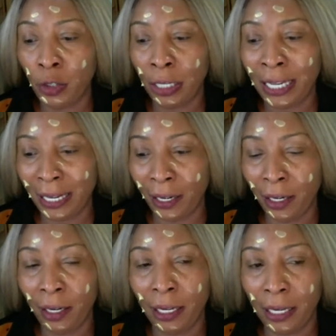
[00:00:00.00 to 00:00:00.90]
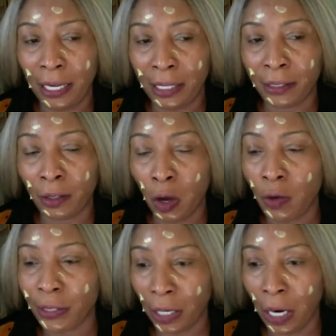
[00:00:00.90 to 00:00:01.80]
Little is
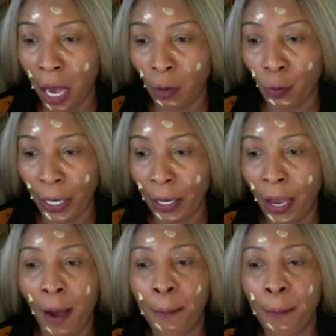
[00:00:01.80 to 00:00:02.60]
goes a long way.